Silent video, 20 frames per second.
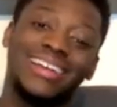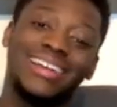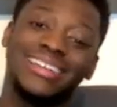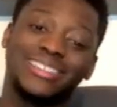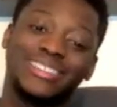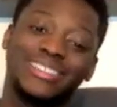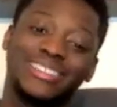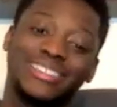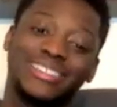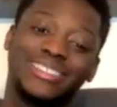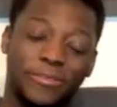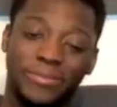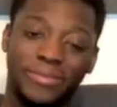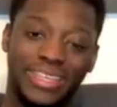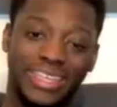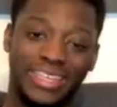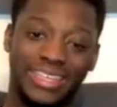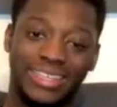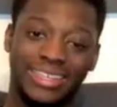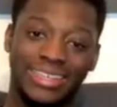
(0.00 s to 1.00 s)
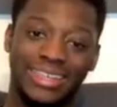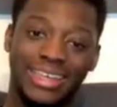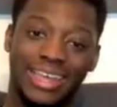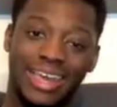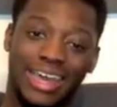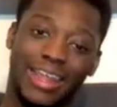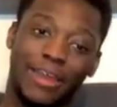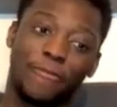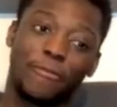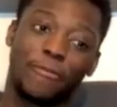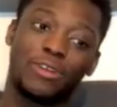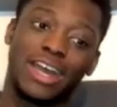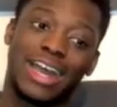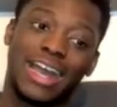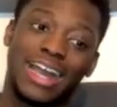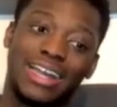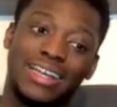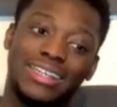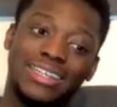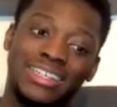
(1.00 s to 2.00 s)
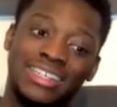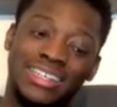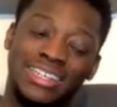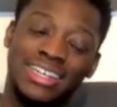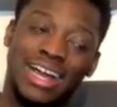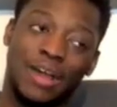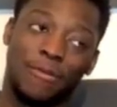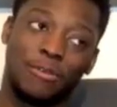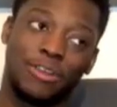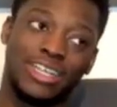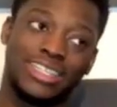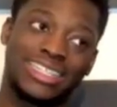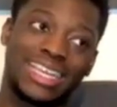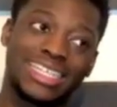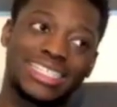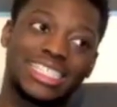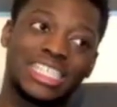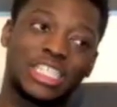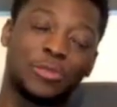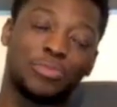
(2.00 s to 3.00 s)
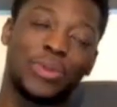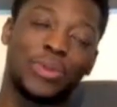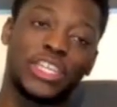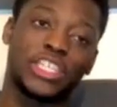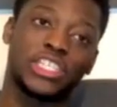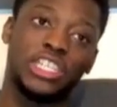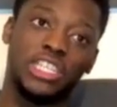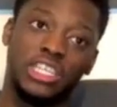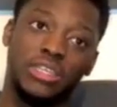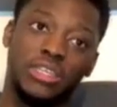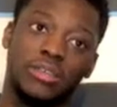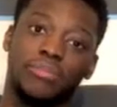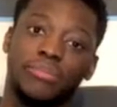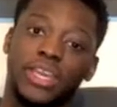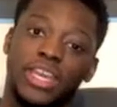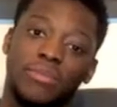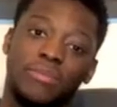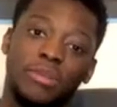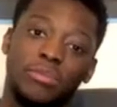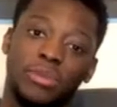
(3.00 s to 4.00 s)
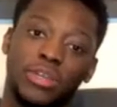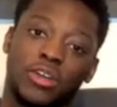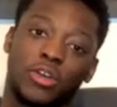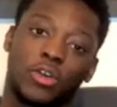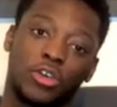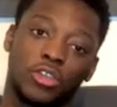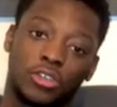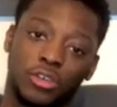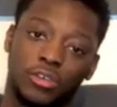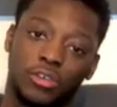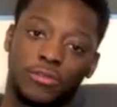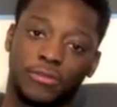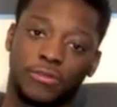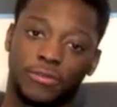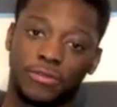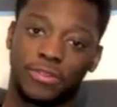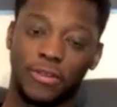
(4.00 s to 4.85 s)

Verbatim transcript: it's not mm-hmm. for me. And I feel like I feel like that's especially maybe because of